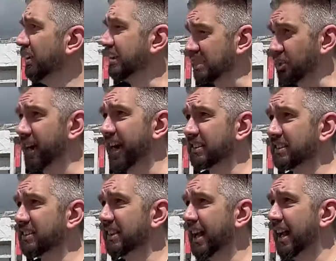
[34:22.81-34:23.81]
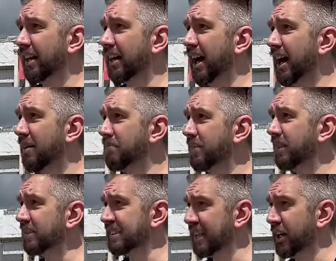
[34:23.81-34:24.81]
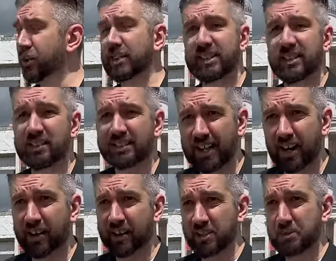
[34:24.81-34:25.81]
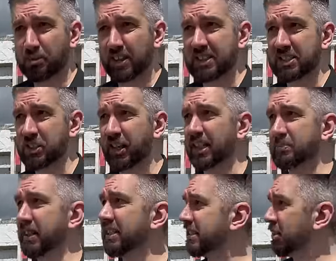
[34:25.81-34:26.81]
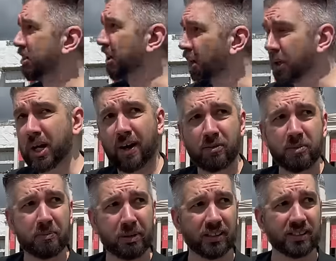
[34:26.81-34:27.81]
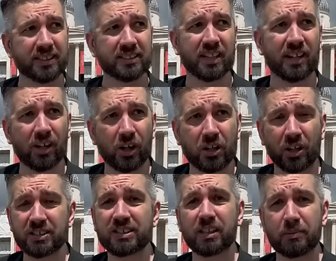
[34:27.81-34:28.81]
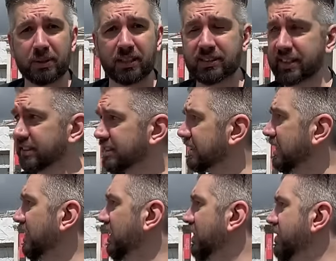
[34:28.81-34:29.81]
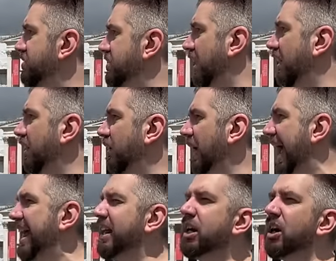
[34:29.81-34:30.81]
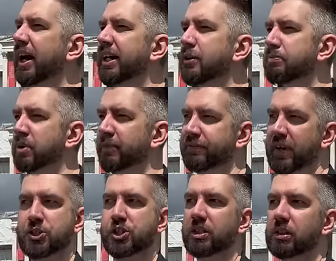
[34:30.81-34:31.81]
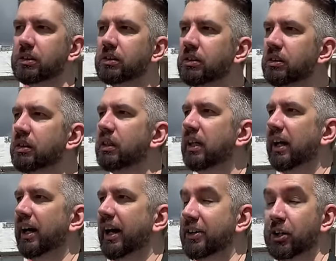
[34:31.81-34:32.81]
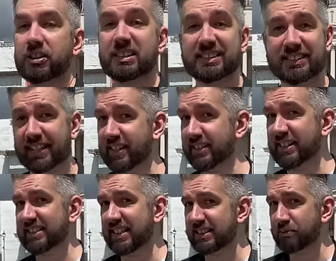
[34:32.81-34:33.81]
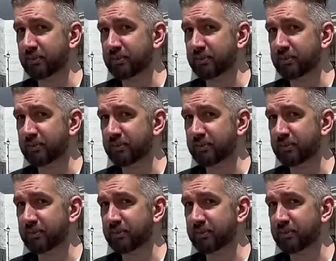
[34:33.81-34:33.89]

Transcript: That's correct. Yeah, um, the security in this area is pretty strict because there are a lot of government buildings and a lot of consulate buildings. So any kind of professional, uh, not to say that this isn't